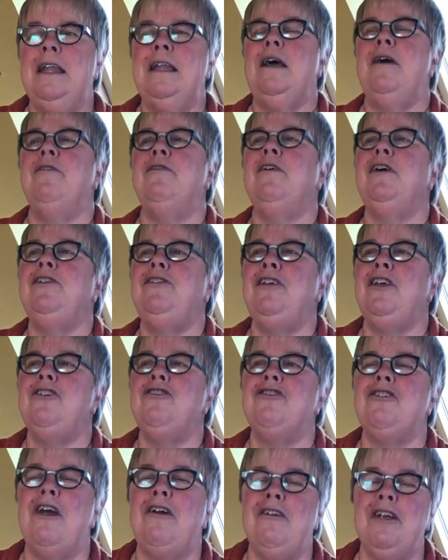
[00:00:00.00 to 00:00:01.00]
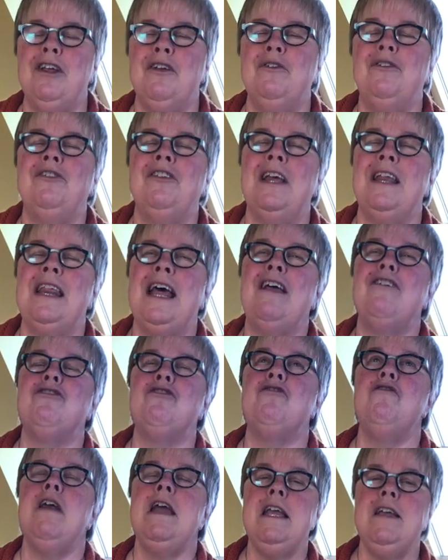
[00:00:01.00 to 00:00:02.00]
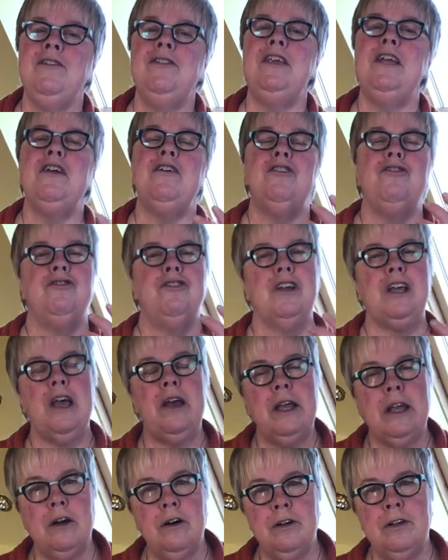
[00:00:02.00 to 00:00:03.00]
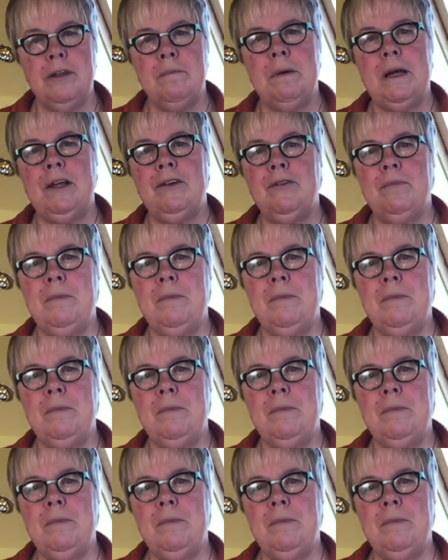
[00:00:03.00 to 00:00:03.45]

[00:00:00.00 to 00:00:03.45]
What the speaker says: now if I say sherry, you'll say that's crazy because you're going on about